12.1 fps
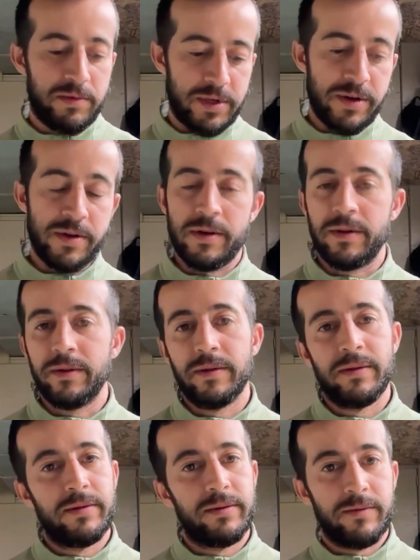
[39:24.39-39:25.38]
dirt,
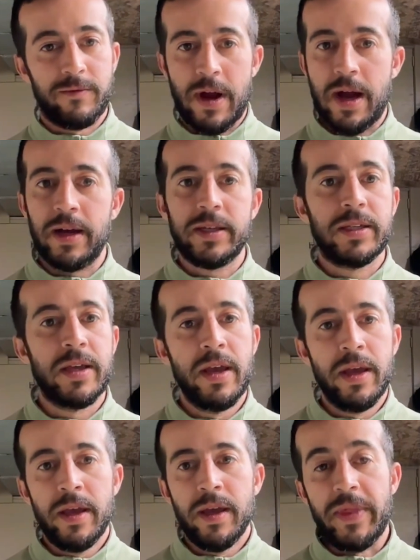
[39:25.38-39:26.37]
rocks,
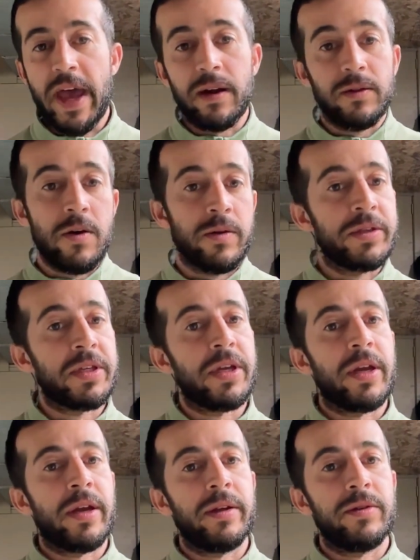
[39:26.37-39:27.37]
that alone is
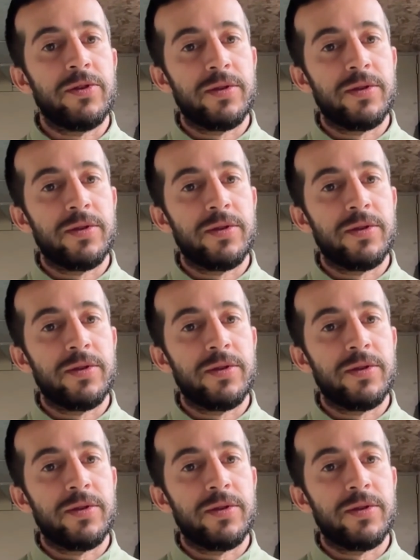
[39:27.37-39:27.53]
going to